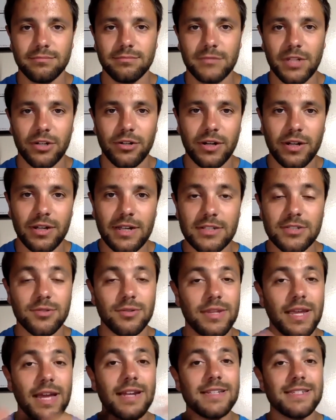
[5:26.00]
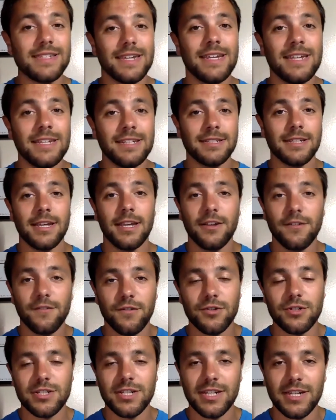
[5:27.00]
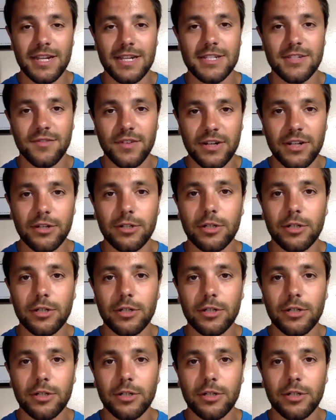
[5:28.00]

All right, guys, so that is it for today's video.